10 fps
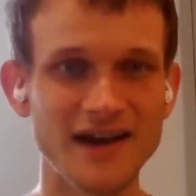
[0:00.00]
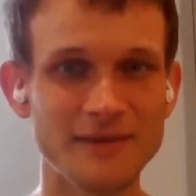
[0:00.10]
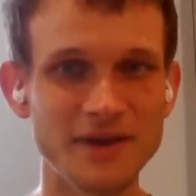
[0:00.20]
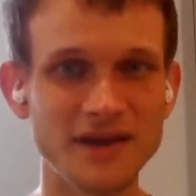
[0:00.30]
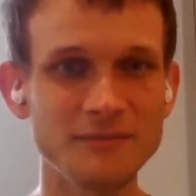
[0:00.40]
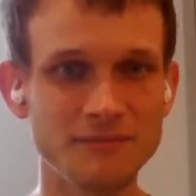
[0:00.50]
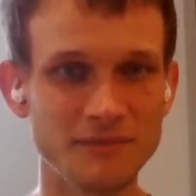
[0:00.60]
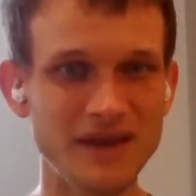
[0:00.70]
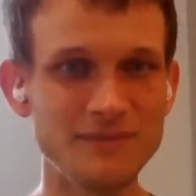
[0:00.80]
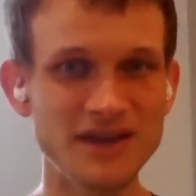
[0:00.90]
and
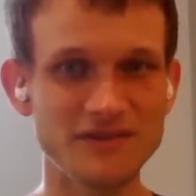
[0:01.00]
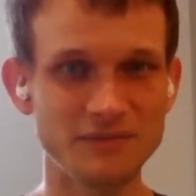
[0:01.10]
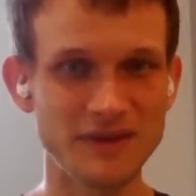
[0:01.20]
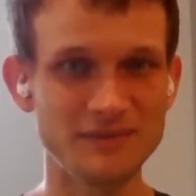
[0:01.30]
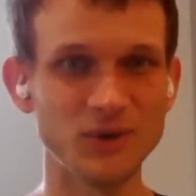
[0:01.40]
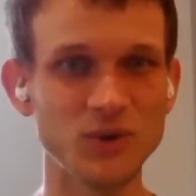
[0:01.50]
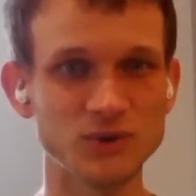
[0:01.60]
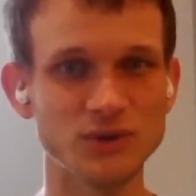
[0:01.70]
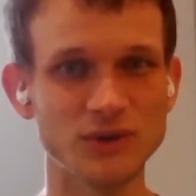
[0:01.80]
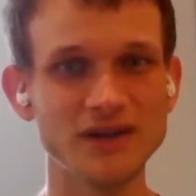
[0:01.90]
maybe even people
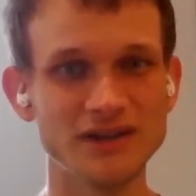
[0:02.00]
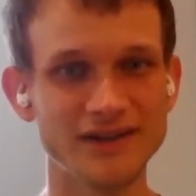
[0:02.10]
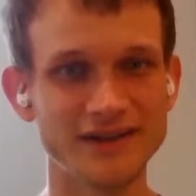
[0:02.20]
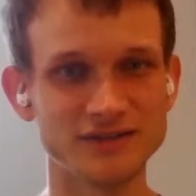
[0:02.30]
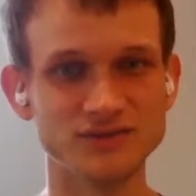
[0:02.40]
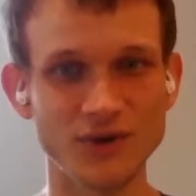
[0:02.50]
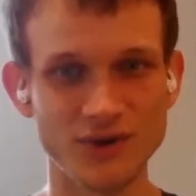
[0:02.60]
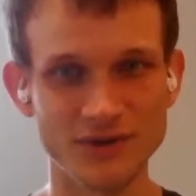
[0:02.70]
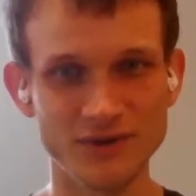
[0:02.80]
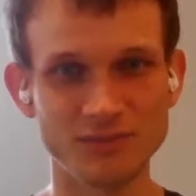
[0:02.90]
who like
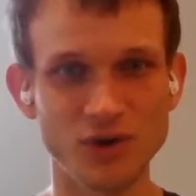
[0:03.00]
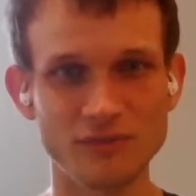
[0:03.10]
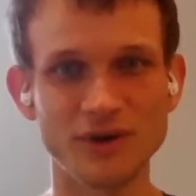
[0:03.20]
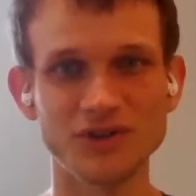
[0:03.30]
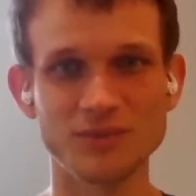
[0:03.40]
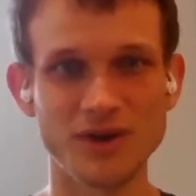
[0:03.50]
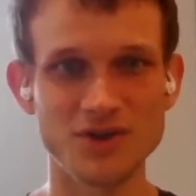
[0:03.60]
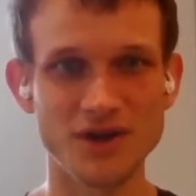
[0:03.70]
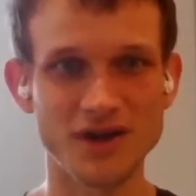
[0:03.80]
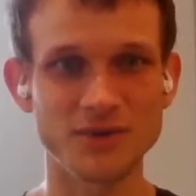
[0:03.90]
learned more about the
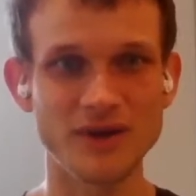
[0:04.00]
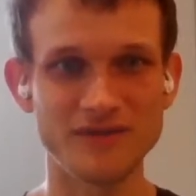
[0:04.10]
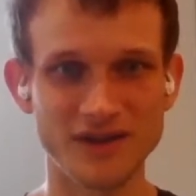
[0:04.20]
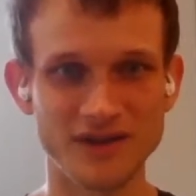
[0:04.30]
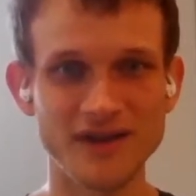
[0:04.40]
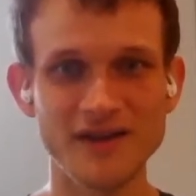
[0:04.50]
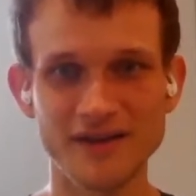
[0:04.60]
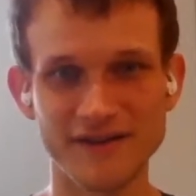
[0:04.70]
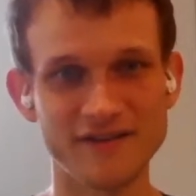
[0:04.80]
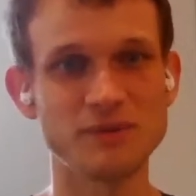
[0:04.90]
project or even
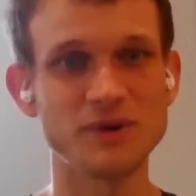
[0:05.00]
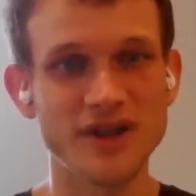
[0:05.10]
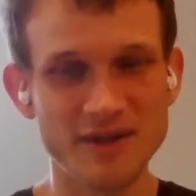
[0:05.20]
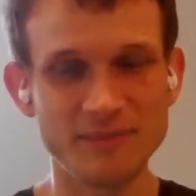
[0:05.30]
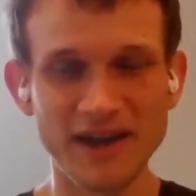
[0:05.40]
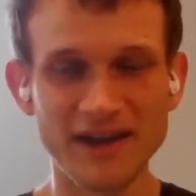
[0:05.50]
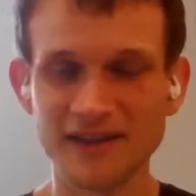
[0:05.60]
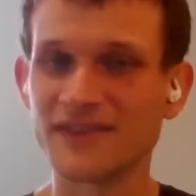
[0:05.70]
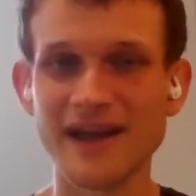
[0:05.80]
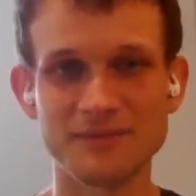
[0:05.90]
kind of participated
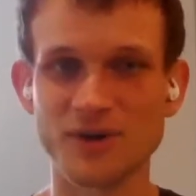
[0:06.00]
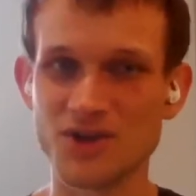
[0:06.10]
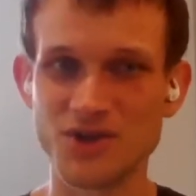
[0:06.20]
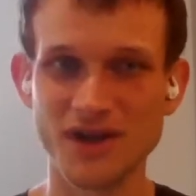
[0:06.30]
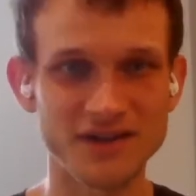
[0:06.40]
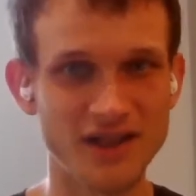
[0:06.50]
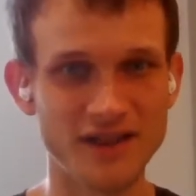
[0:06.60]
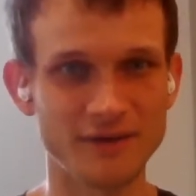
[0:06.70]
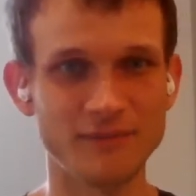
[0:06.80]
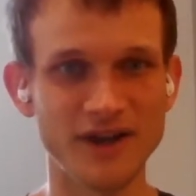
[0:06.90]
in that project in some